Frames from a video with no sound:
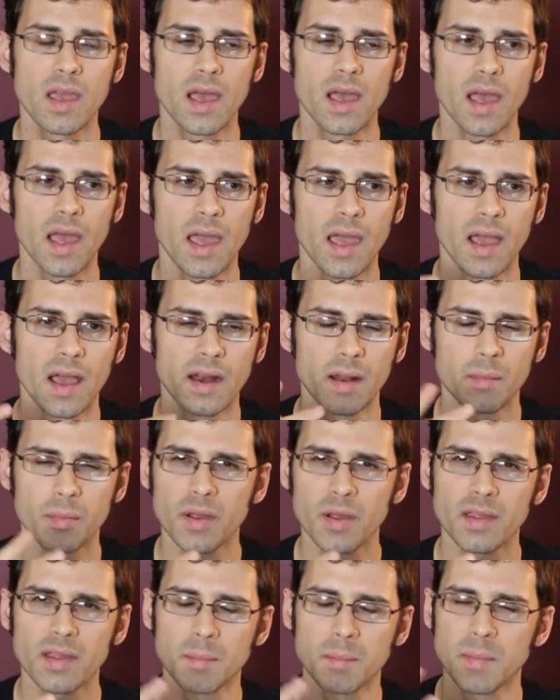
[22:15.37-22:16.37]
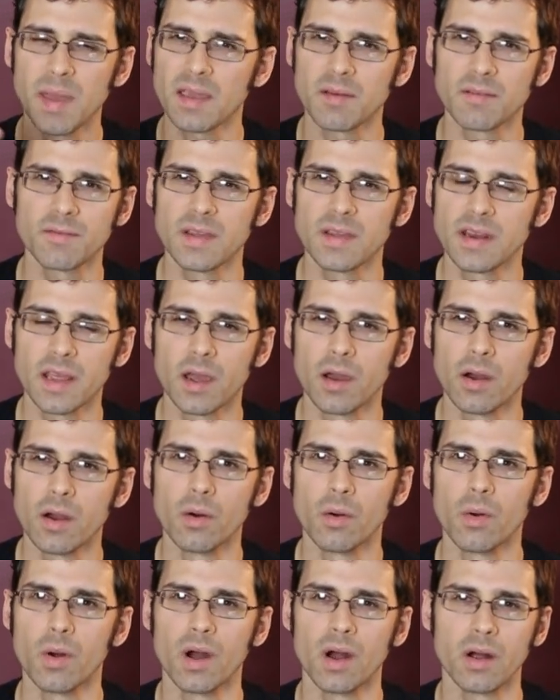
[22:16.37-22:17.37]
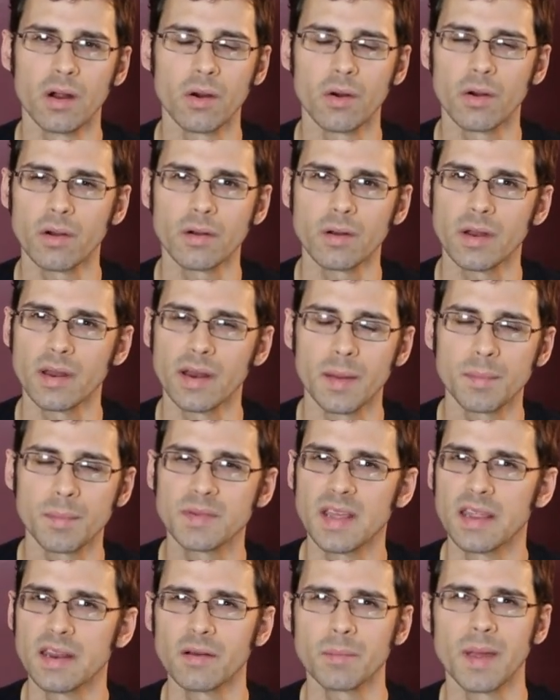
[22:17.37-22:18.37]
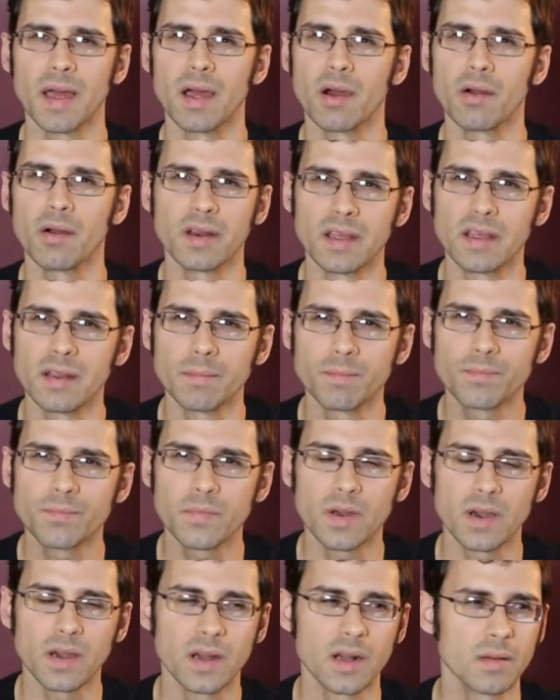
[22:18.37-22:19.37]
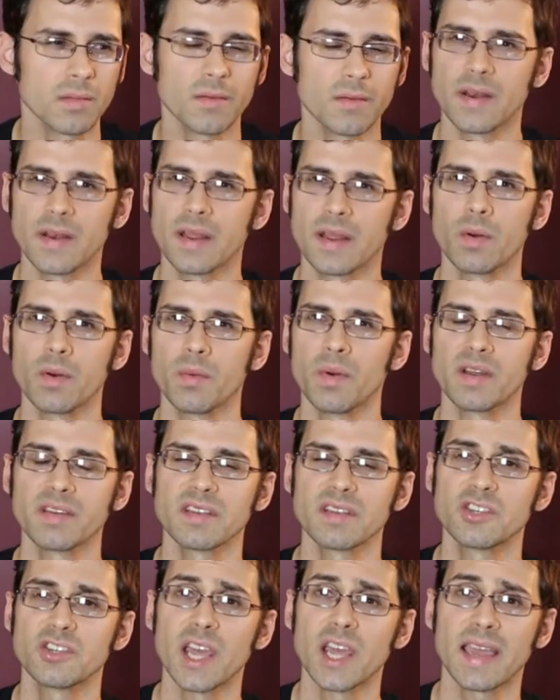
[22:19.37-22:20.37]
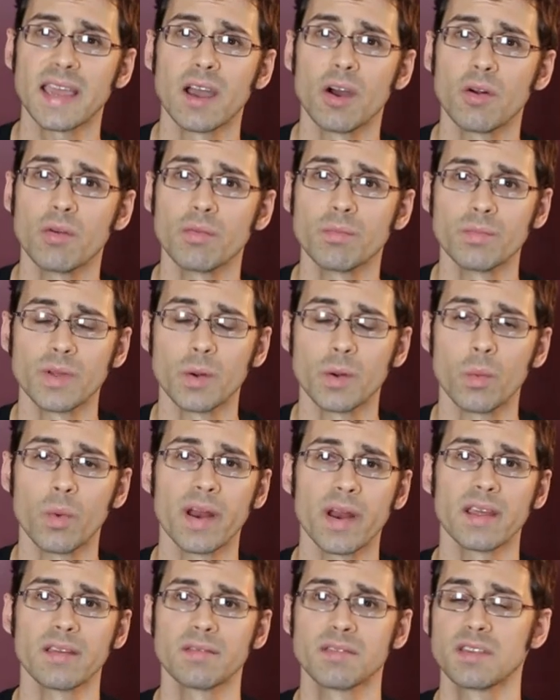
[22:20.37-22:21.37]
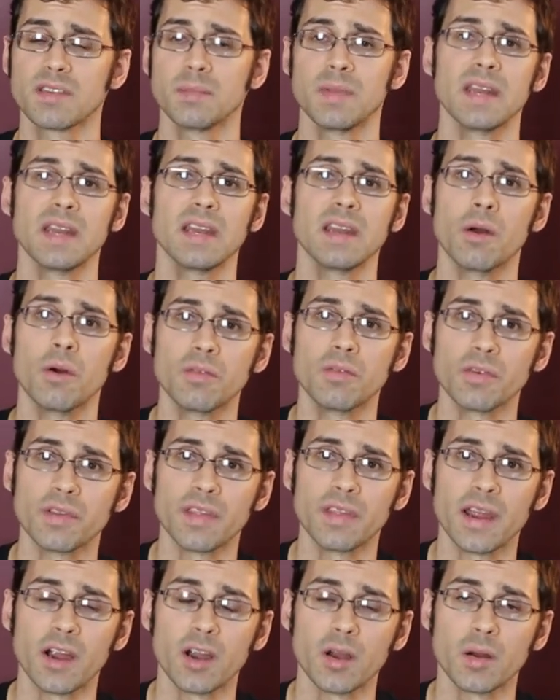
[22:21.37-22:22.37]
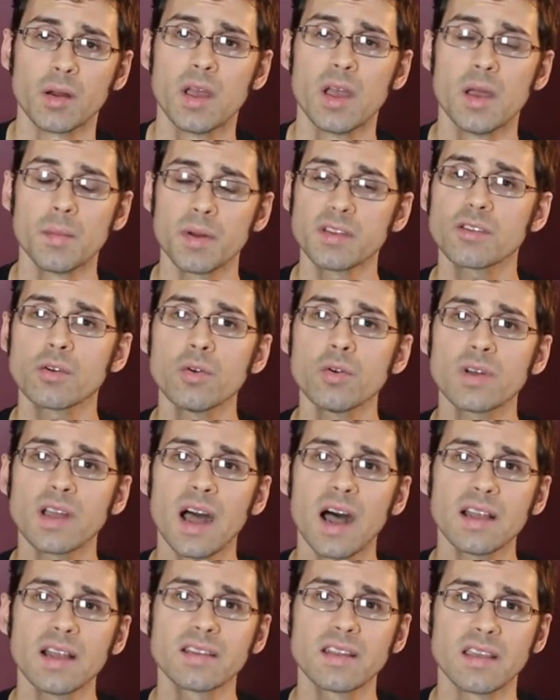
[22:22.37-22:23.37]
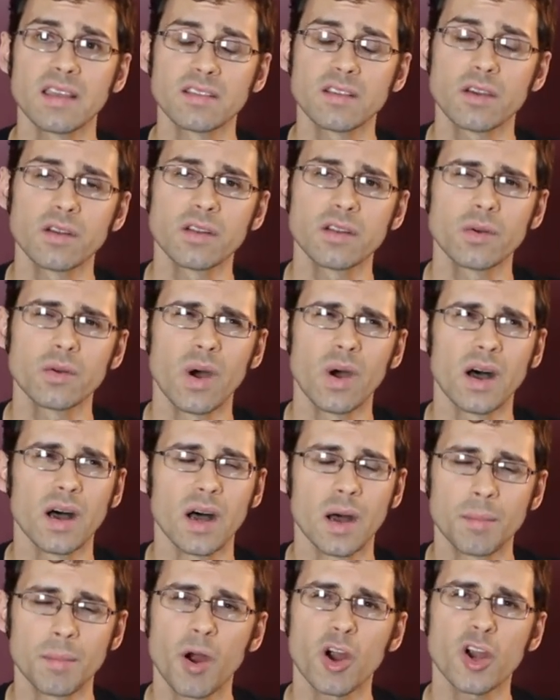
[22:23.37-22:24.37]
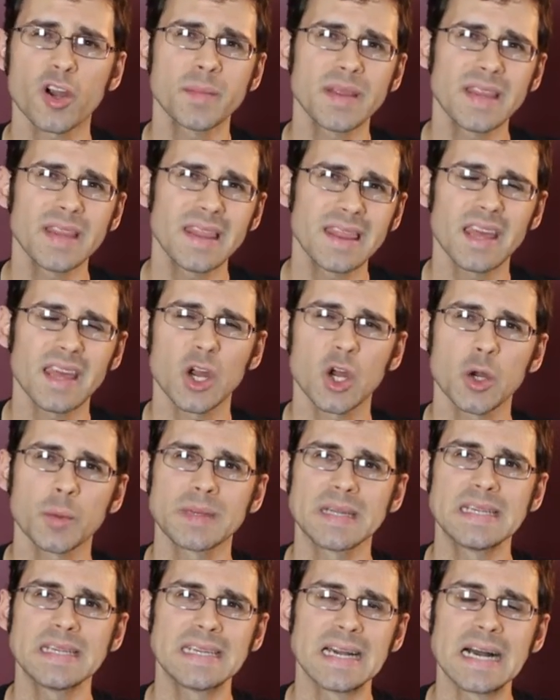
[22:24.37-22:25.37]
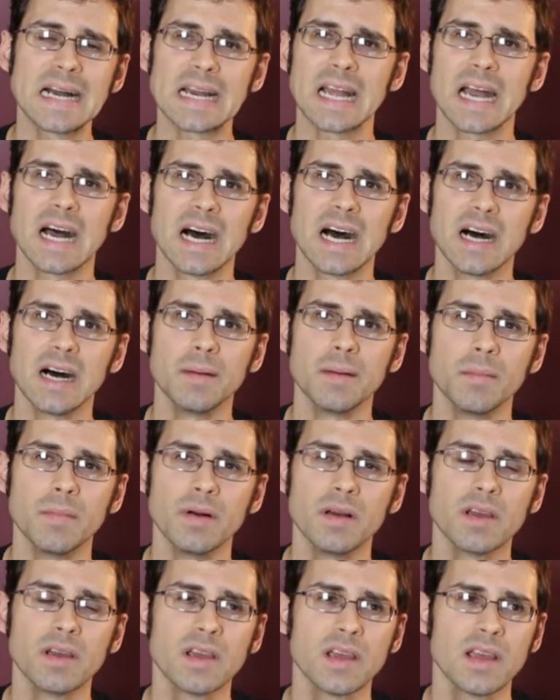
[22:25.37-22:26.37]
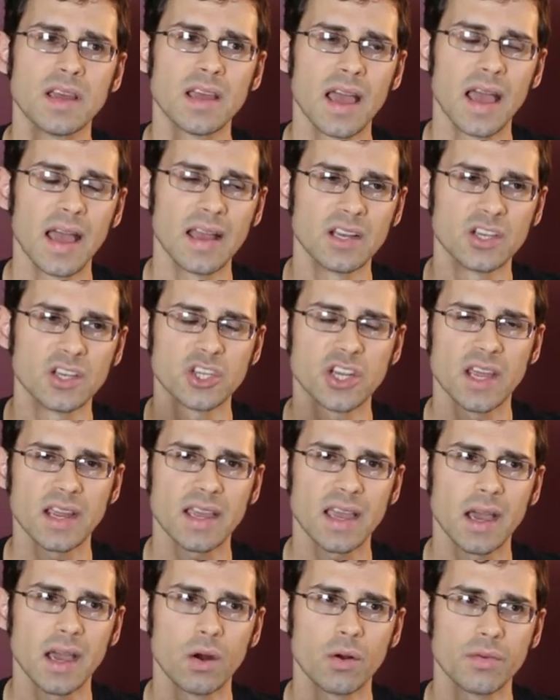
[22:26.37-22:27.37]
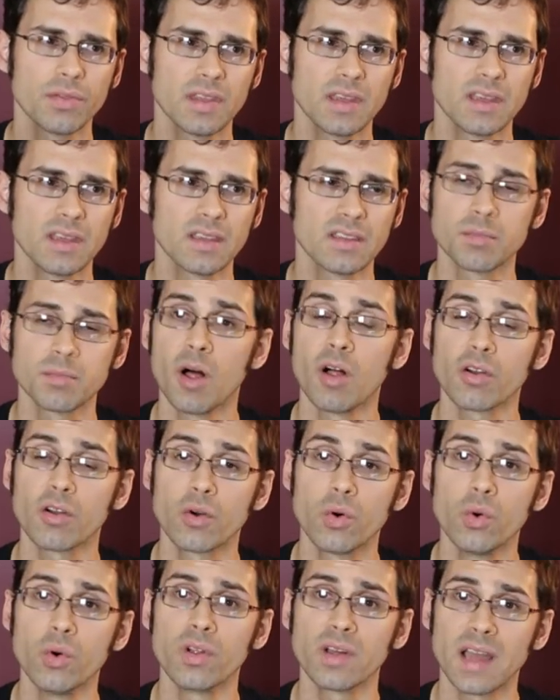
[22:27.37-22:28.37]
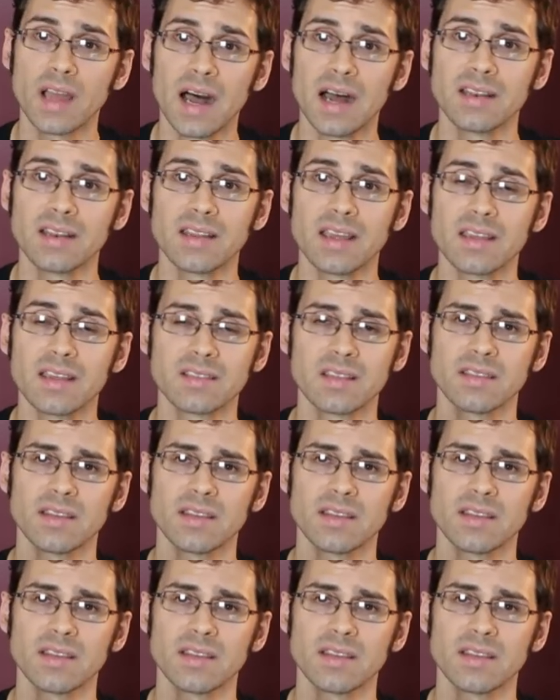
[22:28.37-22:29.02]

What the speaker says: And I'll probably like, make a video or an update about it if anyone wants to check out, you know, what I submitted over there. But it's a cool contest. Go to apartmenttherapy.com and check out the Small Cool Contest.